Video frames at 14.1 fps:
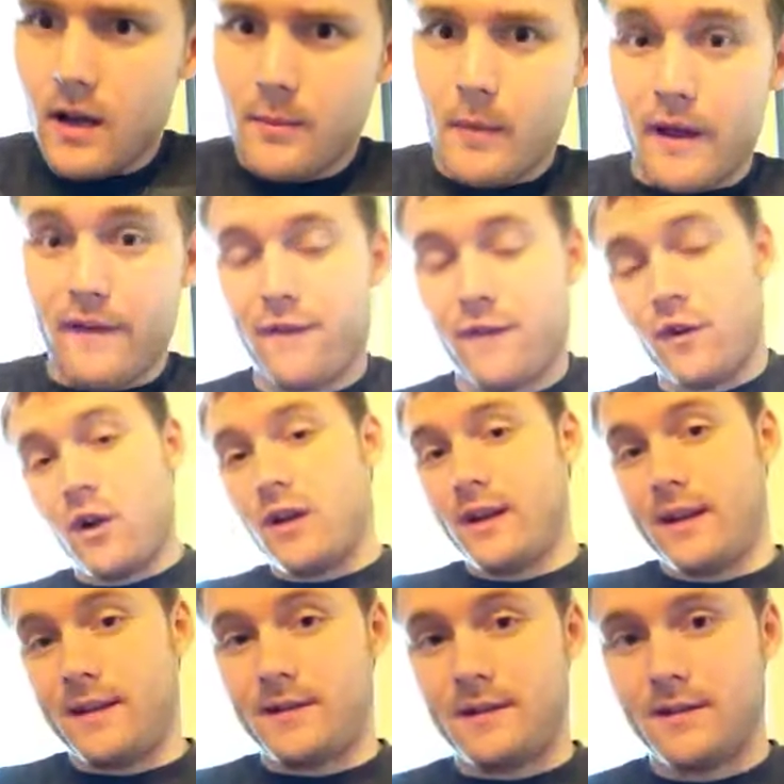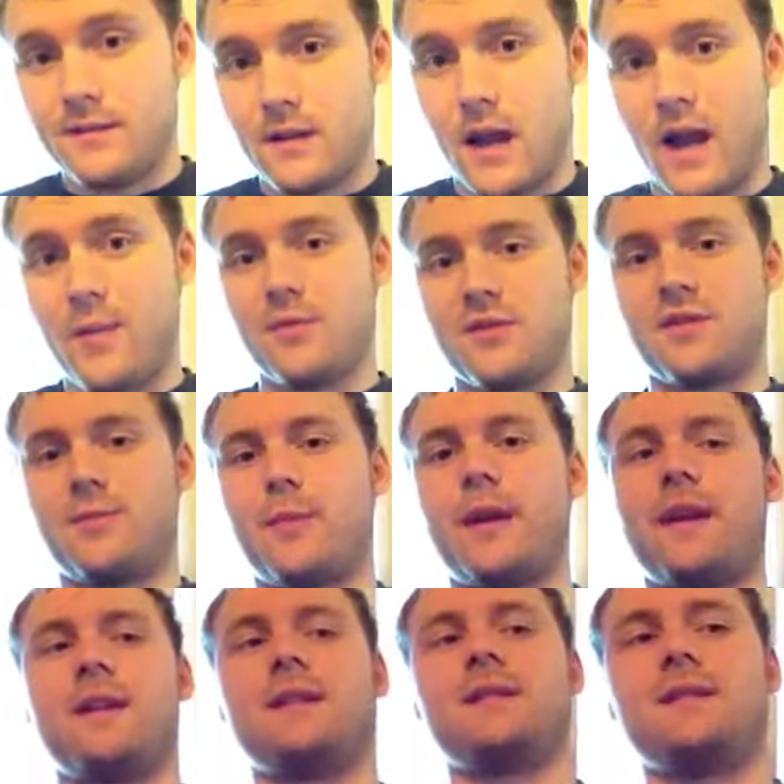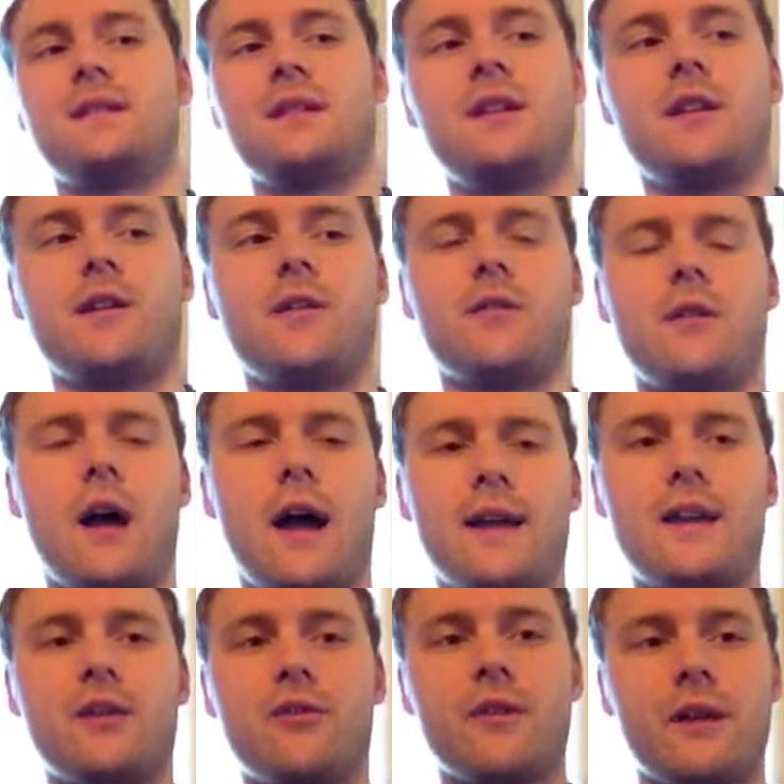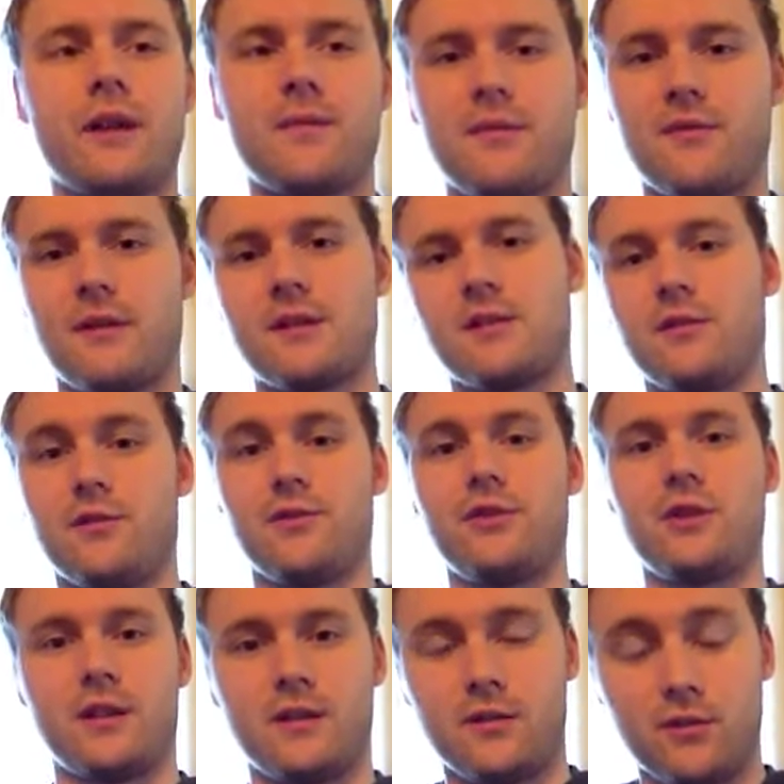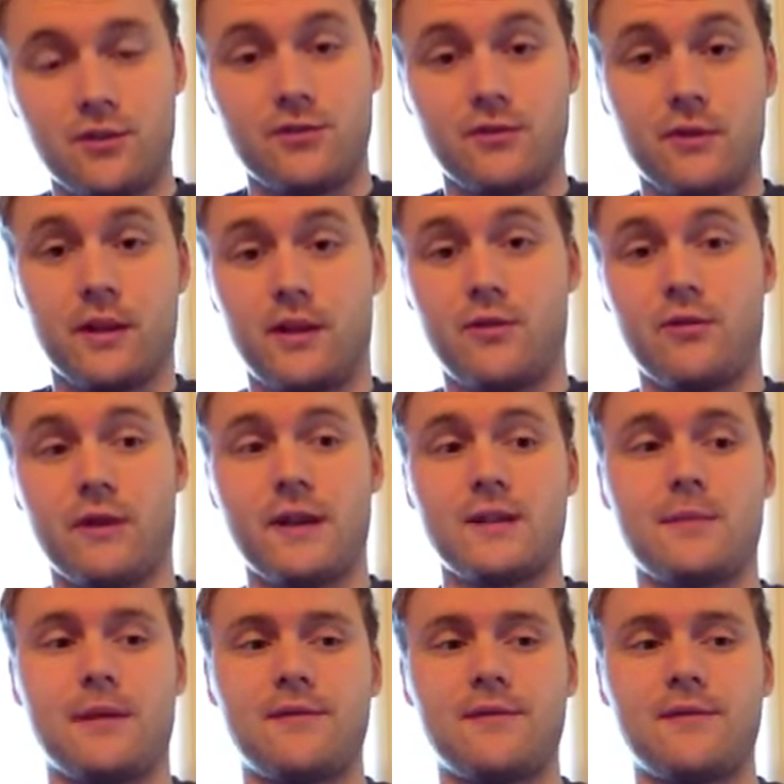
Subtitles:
my front end hyperspin is, I can crank up the resolution. It looks really crisp.